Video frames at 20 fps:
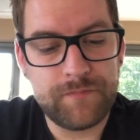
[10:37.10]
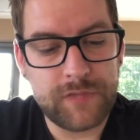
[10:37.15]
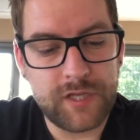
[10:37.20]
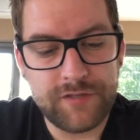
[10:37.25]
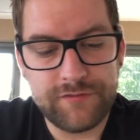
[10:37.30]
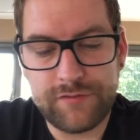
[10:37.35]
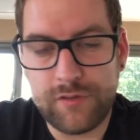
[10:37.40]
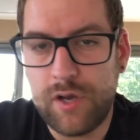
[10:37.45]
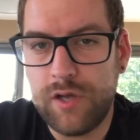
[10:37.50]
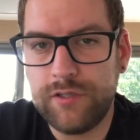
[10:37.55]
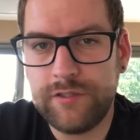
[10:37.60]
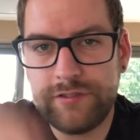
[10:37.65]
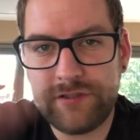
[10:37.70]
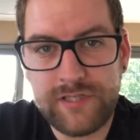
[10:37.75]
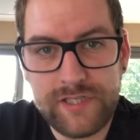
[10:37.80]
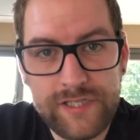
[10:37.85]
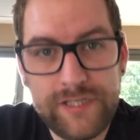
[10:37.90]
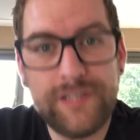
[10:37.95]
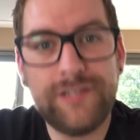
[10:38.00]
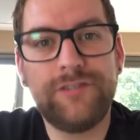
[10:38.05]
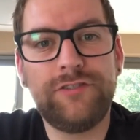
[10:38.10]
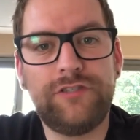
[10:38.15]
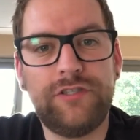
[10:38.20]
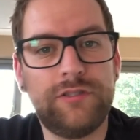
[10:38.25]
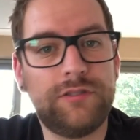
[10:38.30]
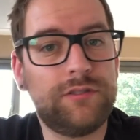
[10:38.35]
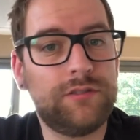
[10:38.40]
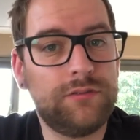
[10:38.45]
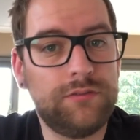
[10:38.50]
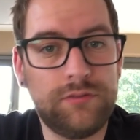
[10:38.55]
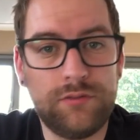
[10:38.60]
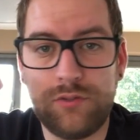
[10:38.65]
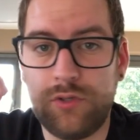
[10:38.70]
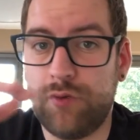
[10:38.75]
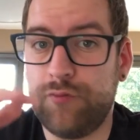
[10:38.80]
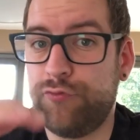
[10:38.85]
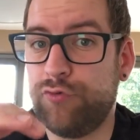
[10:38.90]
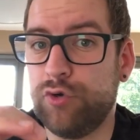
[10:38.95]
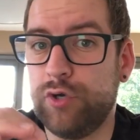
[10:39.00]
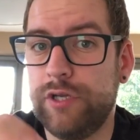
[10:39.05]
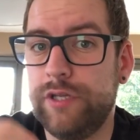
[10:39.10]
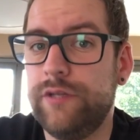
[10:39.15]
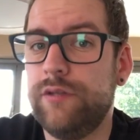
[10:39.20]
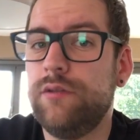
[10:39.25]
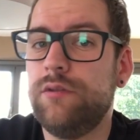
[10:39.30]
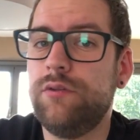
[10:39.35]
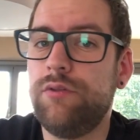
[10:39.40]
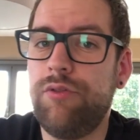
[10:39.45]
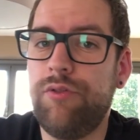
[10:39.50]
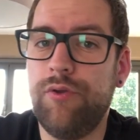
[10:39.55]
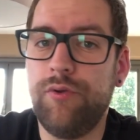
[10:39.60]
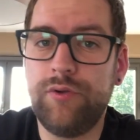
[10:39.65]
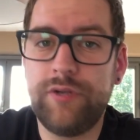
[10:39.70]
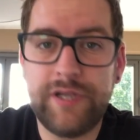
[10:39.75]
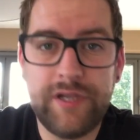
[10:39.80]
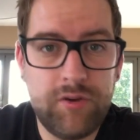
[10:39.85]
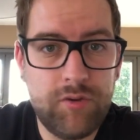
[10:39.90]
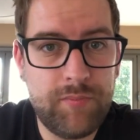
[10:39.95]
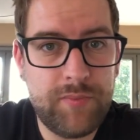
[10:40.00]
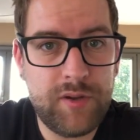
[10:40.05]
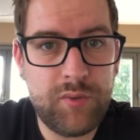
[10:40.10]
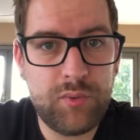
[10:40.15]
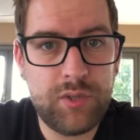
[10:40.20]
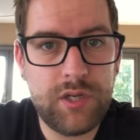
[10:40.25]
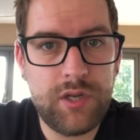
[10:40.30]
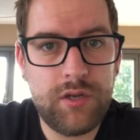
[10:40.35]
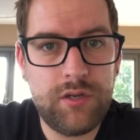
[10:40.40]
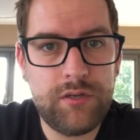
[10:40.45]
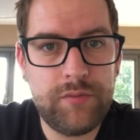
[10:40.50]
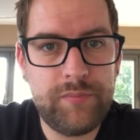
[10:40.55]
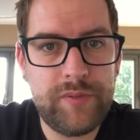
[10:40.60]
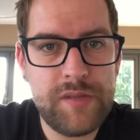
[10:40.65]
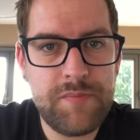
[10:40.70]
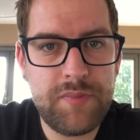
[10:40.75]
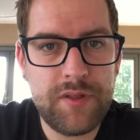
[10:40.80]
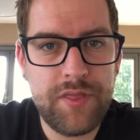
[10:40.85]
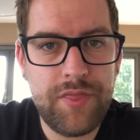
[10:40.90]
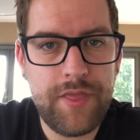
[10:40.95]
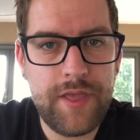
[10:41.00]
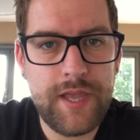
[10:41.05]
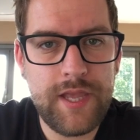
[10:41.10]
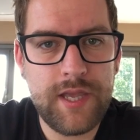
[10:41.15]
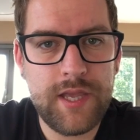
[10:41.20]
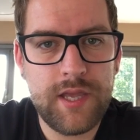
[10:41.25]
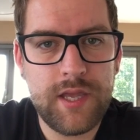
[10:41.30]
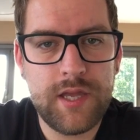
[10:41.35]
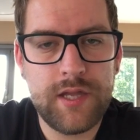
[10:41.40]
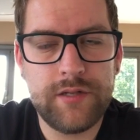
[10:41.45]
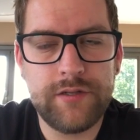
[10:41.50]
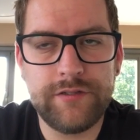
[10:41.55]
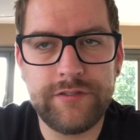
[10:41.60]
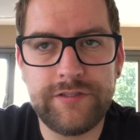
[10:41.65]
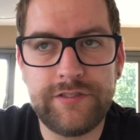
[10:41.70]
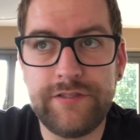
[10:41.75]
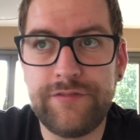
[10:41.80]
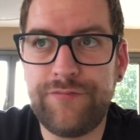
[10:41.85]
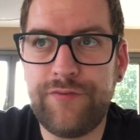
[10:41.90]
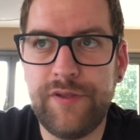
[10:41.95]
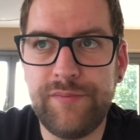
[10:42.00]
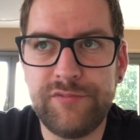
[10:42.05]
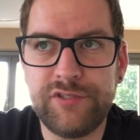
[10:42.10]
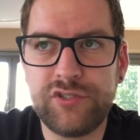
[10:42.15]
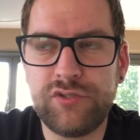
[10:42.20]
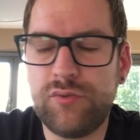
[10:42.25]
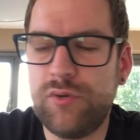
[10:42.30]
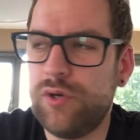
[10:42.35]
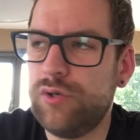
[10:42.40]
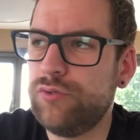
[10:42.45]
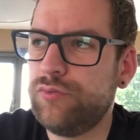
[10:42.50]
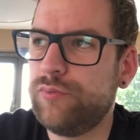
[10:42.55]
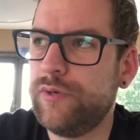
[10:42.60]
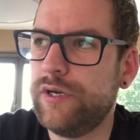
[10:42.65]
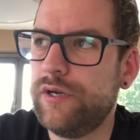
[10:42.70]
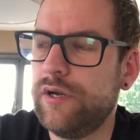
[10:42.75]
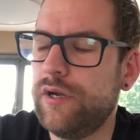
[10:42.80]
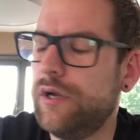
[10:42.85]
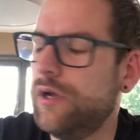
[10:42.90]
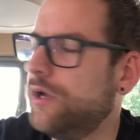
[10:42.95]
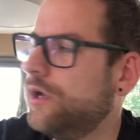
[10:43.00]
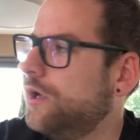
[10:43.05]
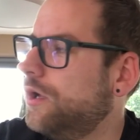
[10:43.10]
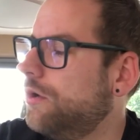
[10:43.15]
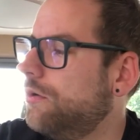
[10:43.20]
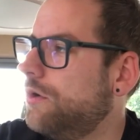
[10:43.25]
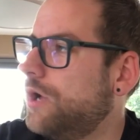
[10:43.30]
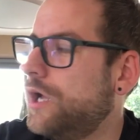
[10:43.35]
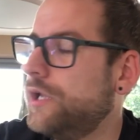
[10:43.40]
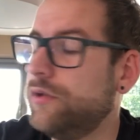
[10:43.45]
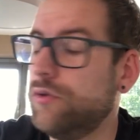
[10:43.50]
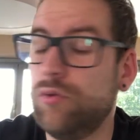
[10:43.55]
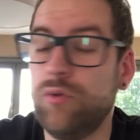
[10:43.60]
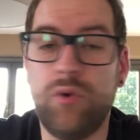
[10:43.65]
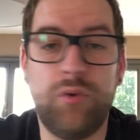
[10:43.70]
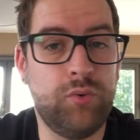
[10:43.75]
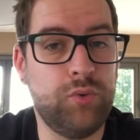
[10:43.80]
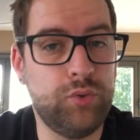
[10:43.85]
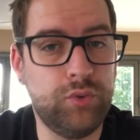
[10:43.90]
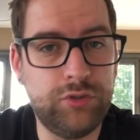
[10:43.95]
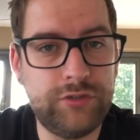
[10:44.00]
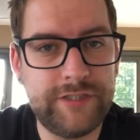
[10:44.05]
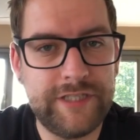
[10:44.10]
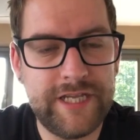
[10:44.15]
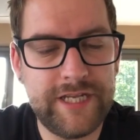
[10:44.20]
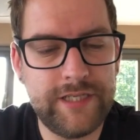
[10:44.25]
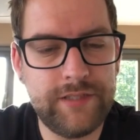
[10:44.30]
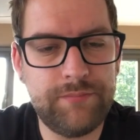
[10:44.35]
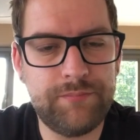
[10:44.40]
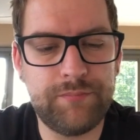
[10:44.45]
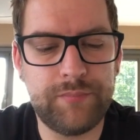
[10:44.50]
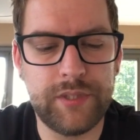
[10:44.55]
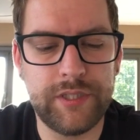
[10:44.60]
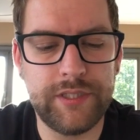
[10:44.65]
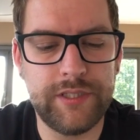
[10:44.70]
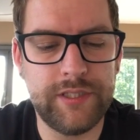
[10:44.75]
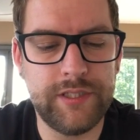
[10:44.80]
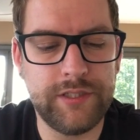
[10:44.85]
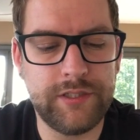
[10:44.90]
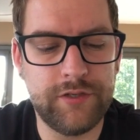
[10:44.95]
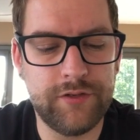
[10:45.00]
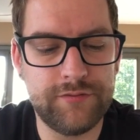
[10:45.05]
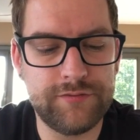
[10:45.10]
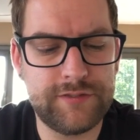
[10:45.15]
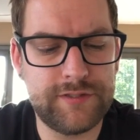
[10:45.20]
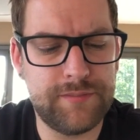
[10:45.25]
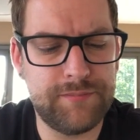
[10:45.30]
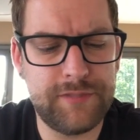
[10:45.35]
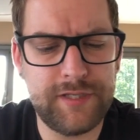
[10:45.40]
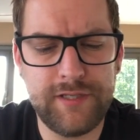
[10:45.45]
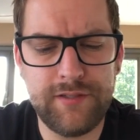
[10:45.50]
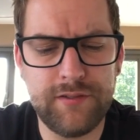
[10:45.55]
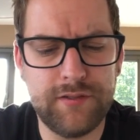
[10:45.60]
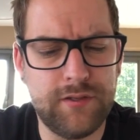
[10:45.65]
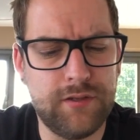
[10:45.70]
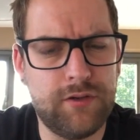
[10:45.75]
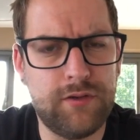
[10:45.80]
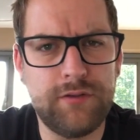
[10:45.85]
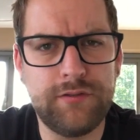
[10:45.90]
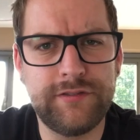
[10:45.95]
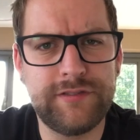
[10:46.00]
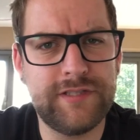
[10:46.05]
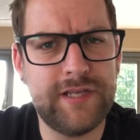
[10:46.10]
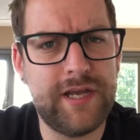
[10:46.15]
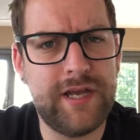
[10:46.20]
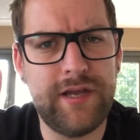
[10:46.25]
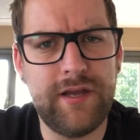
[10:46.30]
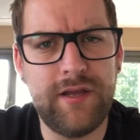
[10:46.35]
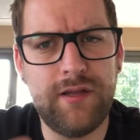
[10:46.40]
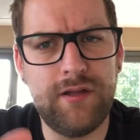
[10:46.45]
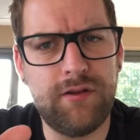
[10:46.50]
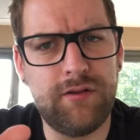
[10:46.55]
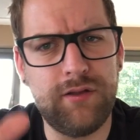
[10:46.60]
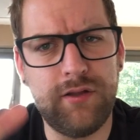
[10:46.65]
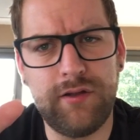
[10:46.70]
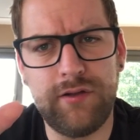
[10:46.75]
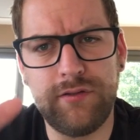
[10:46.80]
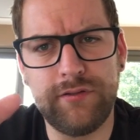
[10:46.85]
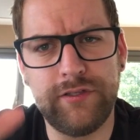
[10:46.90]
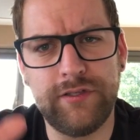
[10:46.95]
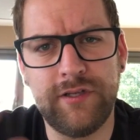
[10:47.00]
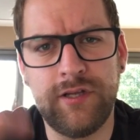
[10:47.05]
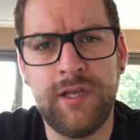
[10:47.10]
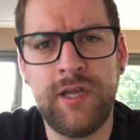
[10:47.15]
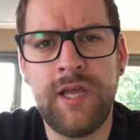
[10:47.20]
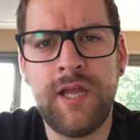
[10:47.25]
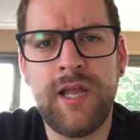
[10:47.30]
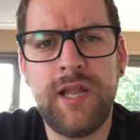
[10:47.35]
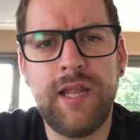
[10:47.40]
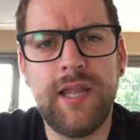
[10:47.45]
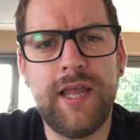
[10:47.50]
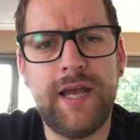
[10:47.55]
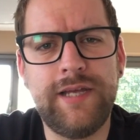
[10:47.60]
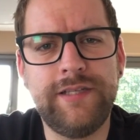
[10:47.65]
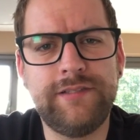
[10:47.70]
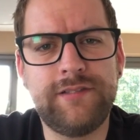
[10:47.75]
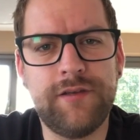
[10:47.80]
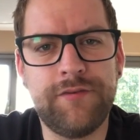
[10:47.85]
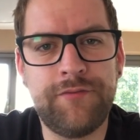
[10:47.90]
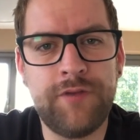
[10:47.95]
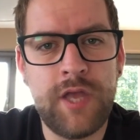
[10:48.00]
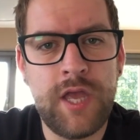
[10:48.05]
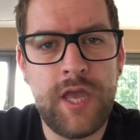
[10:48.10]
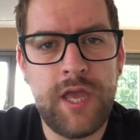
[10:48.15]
So honestly, just go for it. Don't care about what other people think. There's this famous quote where, I don't know who said it, but it goes something along the lines of,